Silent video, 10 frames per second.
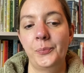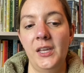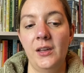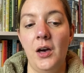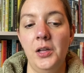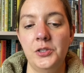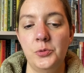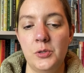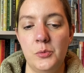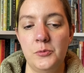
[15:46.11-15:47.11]
in college
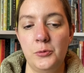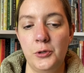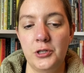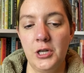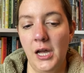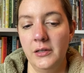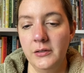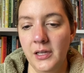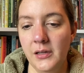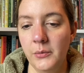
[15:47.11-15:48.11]
was much more
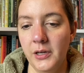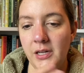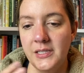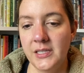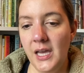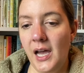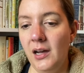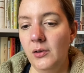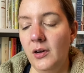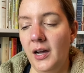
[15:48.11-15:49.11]
childlike, whereas
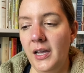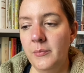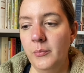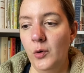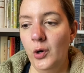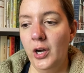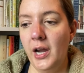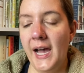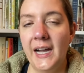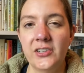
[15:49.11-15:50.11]
now I'm more
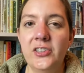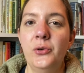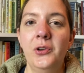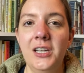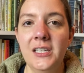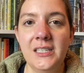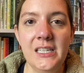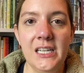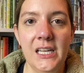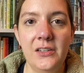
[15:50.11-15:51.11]
action
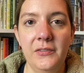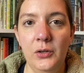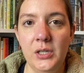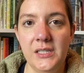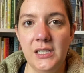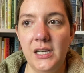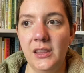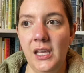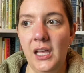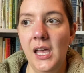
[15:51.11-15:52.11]
oriented and focused on,
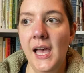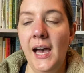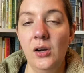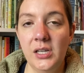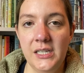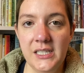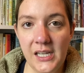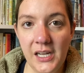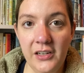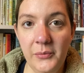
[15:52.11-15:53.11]
like, how can I
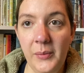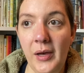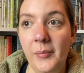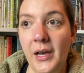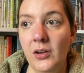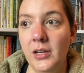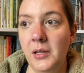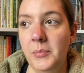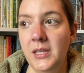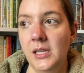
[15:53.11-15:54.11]
take care of my mom? How can
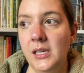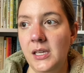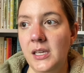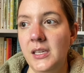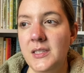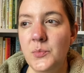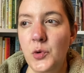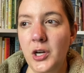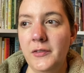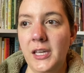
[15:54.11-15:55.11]
I be like a, it's a
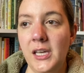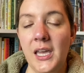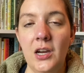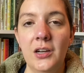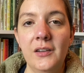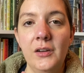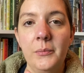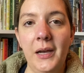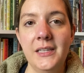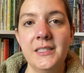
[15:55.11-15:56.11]
more of like a caregiver
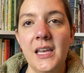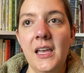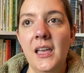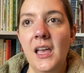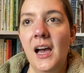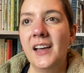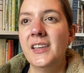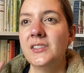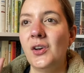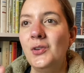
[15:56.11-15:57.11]
mindset. And
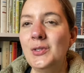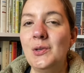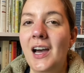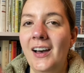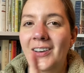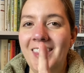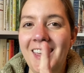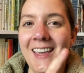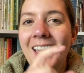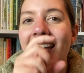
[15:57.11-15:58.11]
that's also not
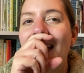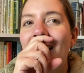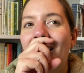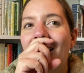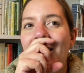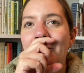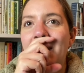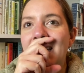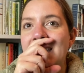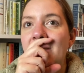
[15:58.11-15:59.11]
healthy
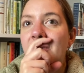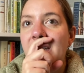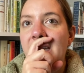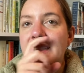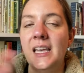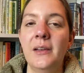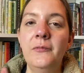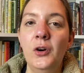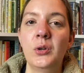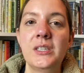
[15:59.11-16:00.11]
because I realized that I'm
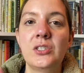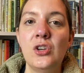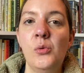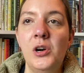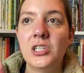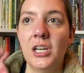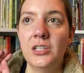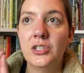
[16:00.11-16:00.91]
focused so much on